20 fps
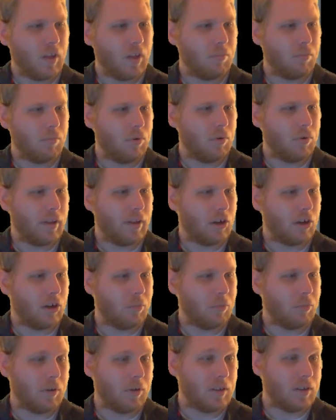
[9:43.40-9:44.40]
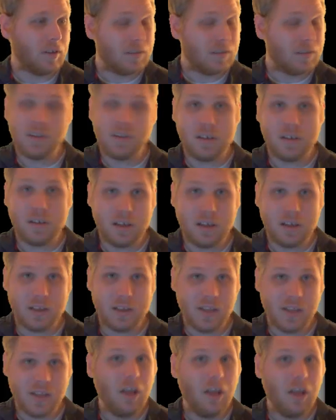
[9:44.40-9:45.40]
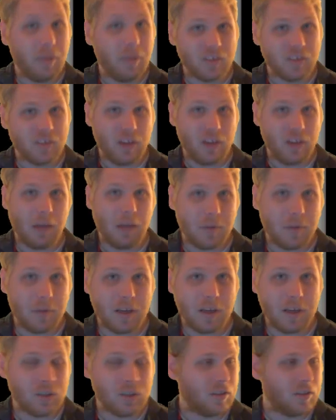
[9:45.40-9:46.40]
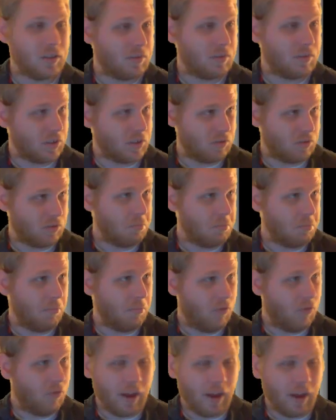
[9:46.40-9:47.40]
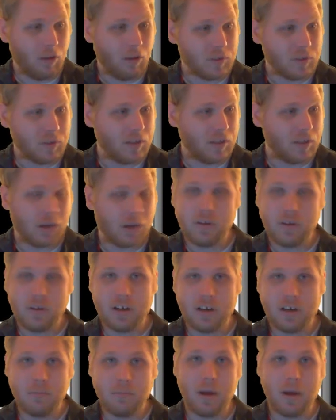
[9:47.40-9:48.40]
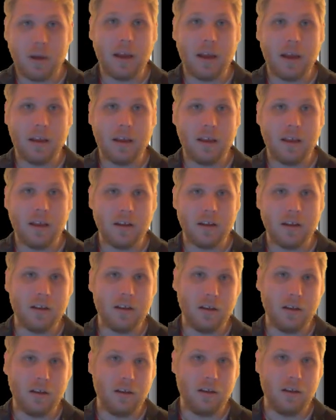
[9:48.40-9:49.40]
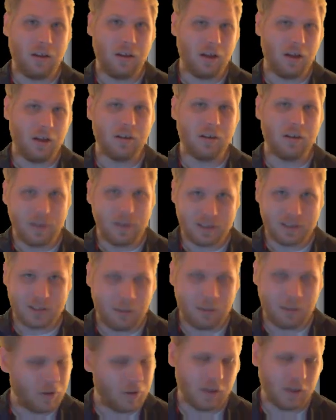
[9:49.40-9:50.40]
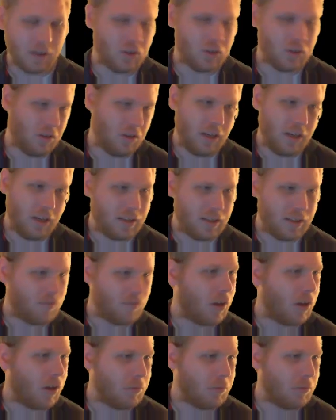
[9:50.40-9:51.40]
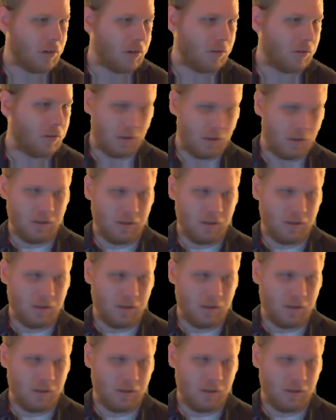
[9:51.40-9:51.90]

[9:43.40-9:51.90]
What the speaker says: Pull that open. It's going to tell us this application, this file was not created by an Autodesk application, and that's fine. We don't